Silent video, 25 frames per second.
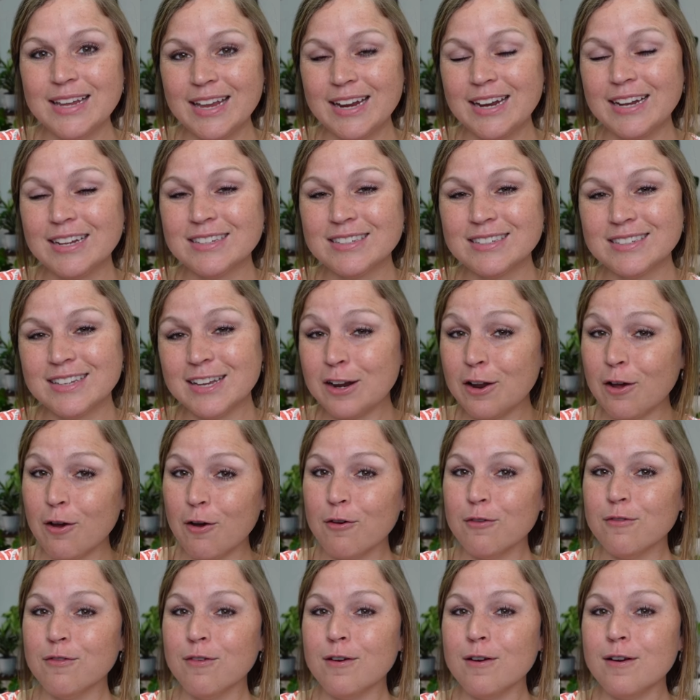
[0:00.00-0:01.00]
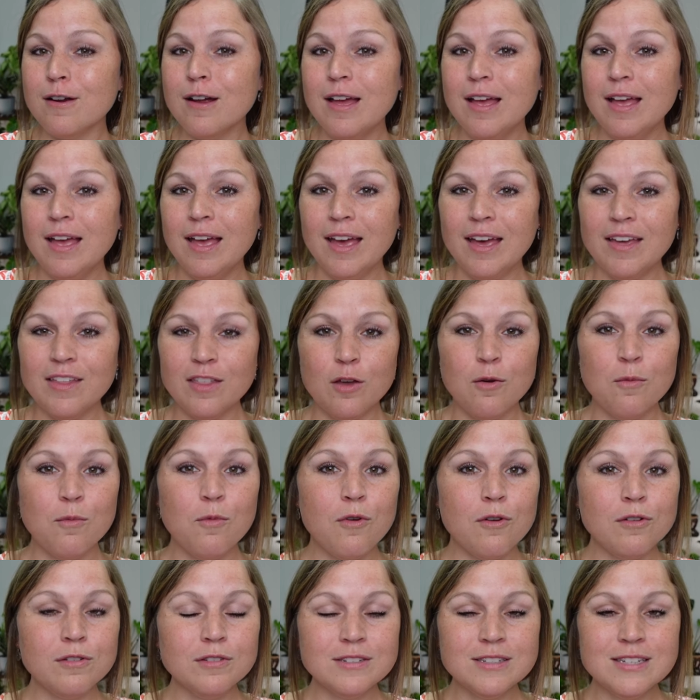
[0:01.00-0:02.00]
get it sent over, and then
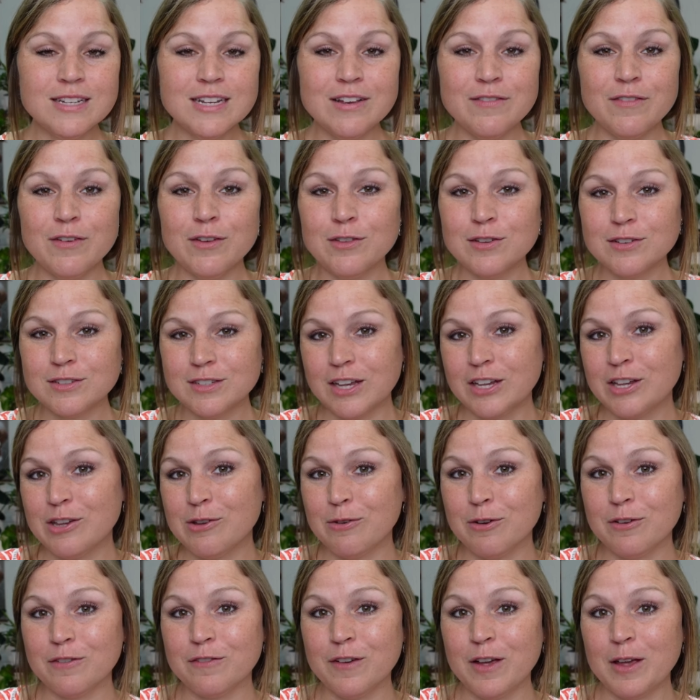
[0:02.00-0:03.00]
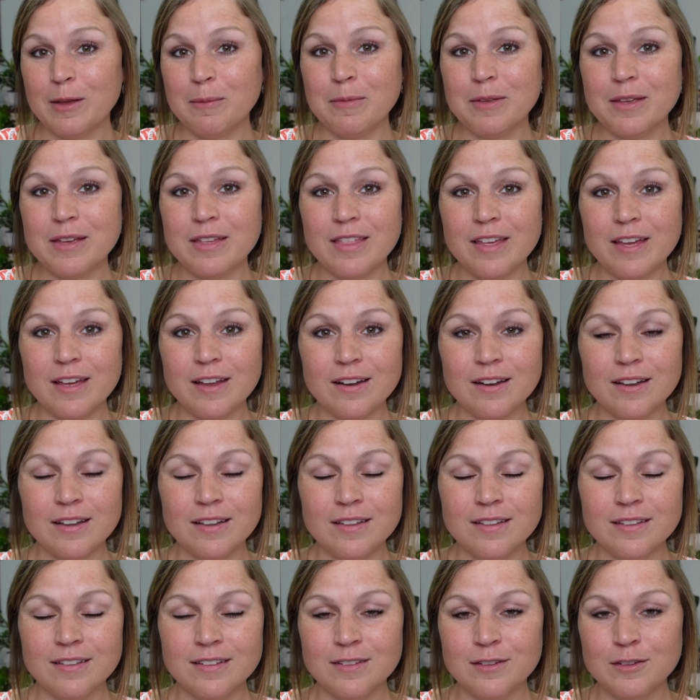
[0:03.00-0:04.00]
we'll see if it looks like your family that
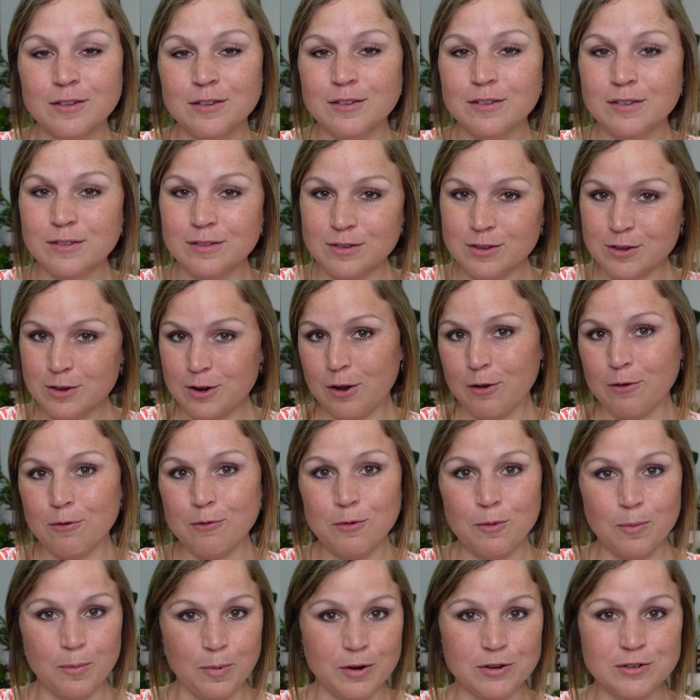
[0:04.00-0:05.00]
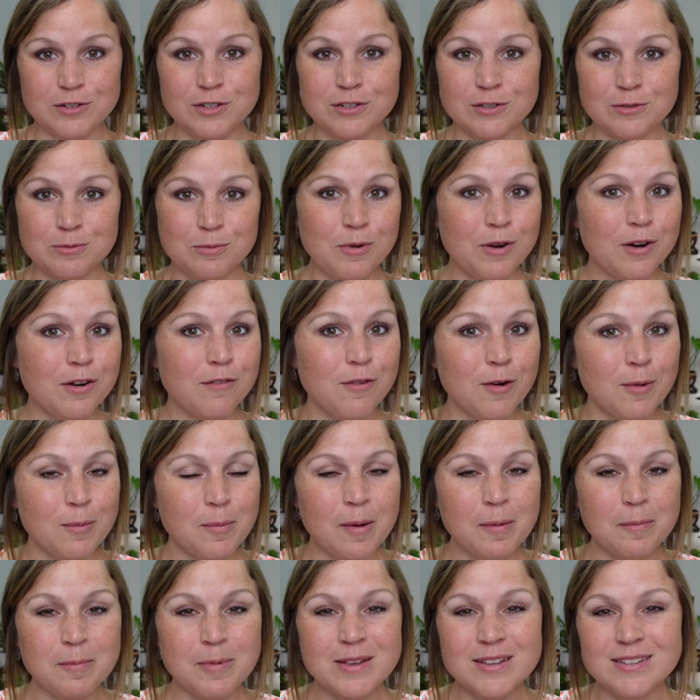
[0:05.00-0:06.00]
you know, we'll purchase one of our
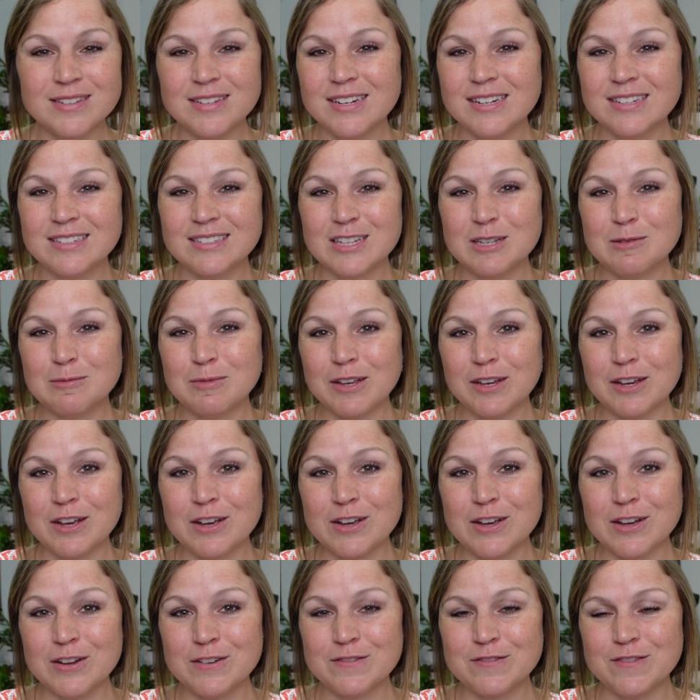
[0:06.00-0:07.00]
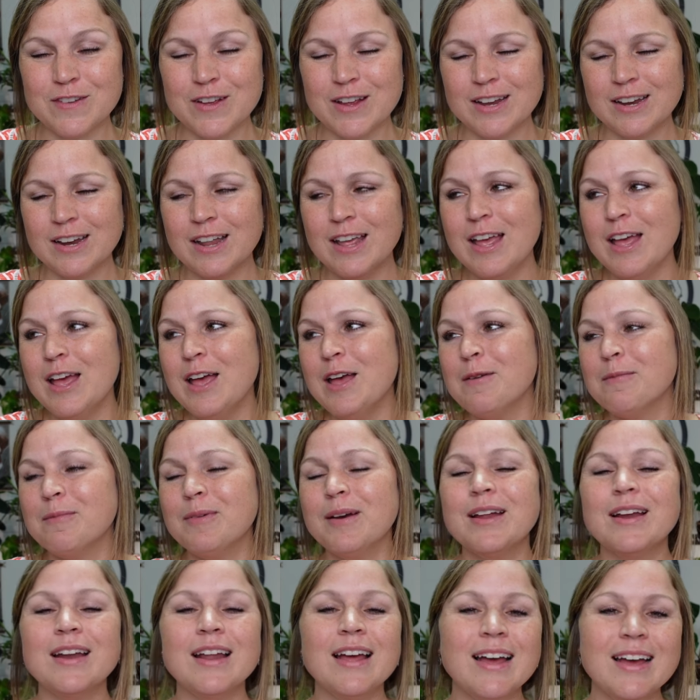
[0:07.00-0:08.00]
puppies and it seems like a good fit.
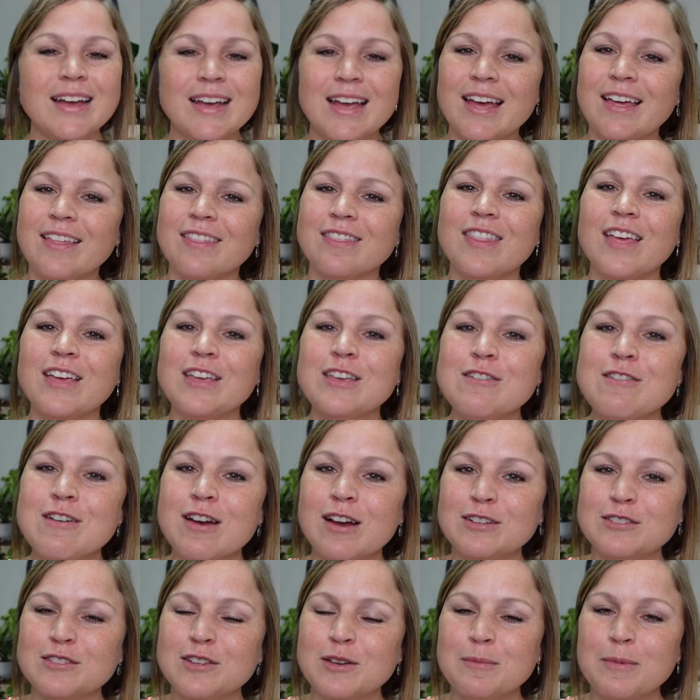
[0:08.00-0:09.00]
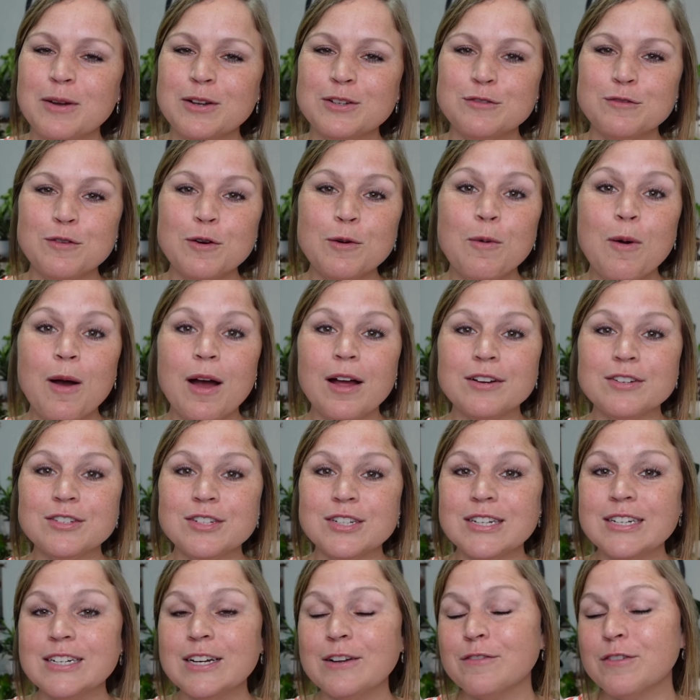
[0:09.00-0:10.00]
But again, thank you guys so much for
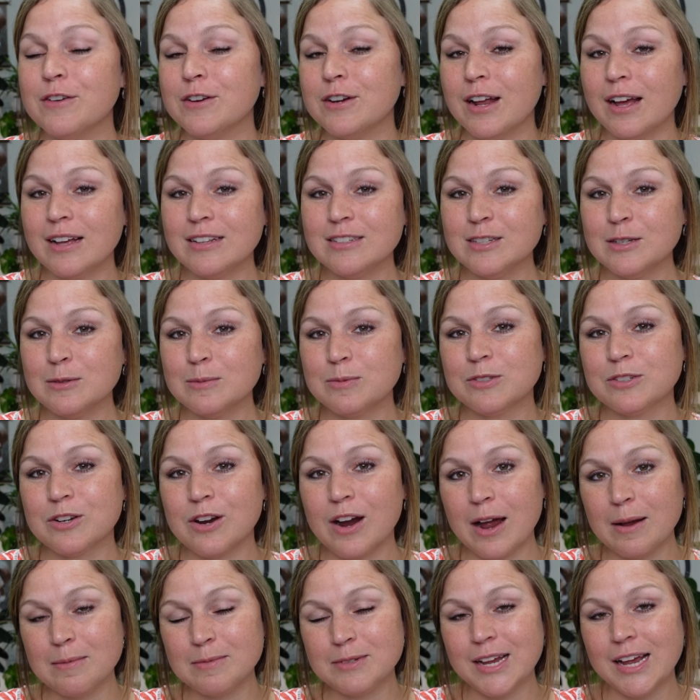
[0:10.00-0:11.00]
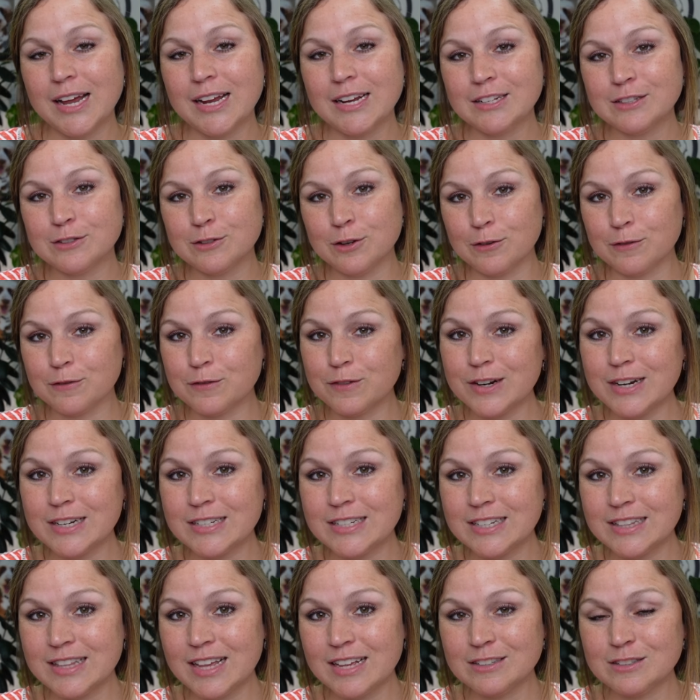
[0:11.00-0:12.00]
watching. If you're not subscribed yet, don't forget to
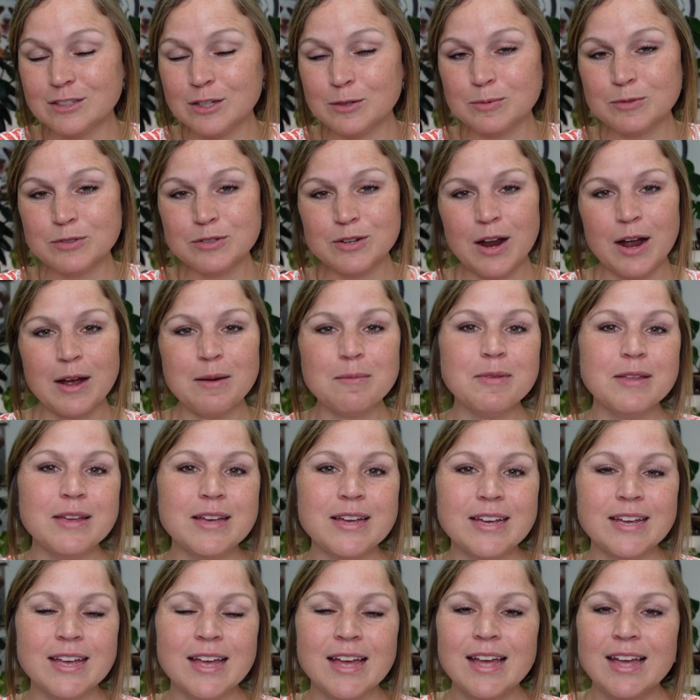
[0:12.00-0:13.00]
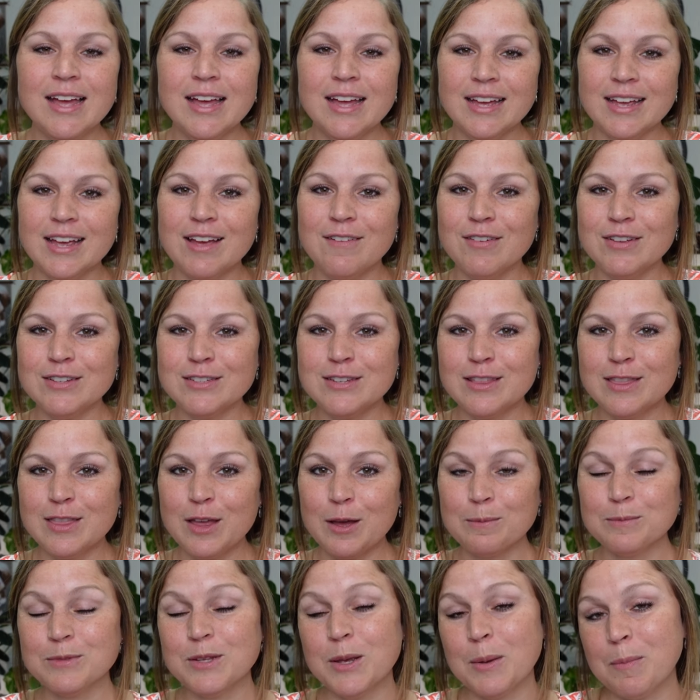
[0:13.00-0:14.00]
hit that subscribe link. Give us a
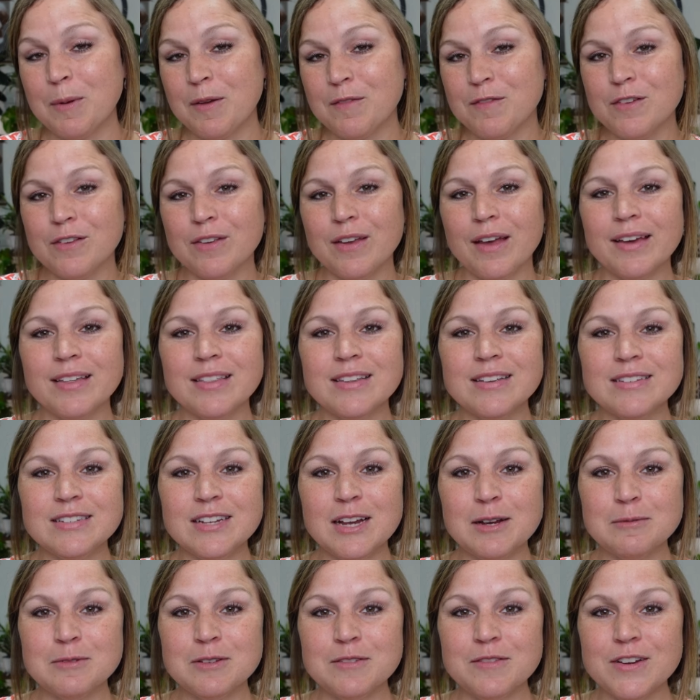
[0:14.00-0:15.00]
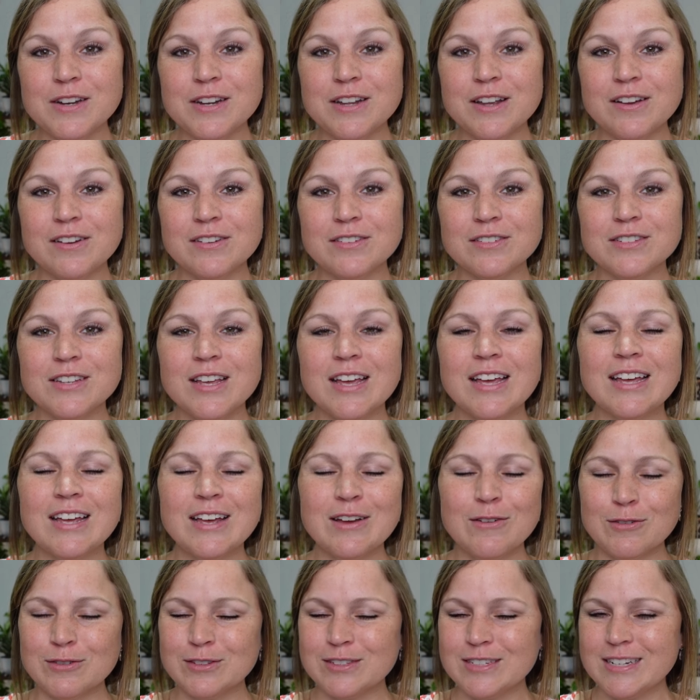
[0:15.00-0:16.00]
thumbs up if you like these types of videos,
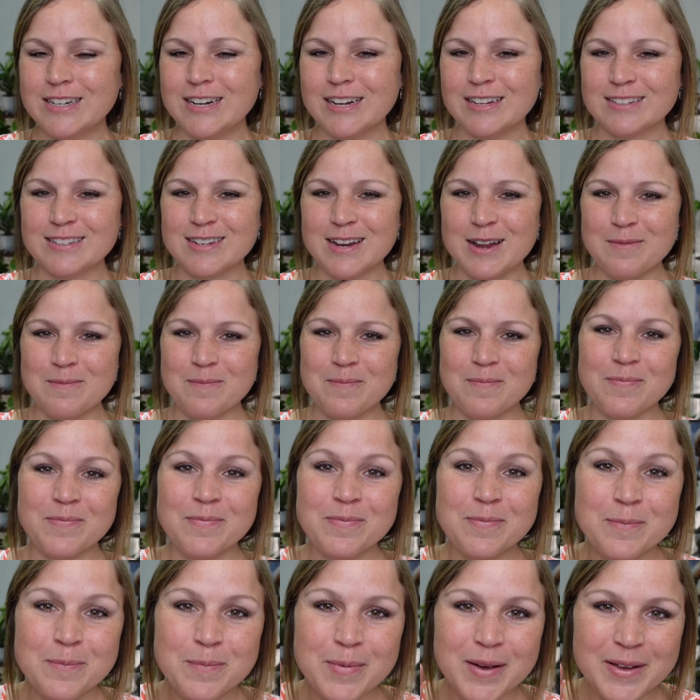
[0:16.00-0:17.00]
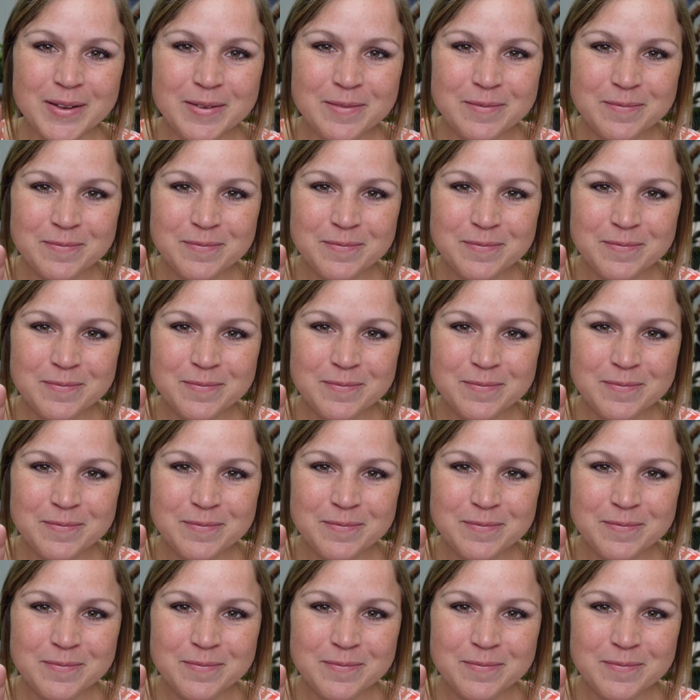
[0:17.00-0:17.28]
and we'll see you next time. Bye.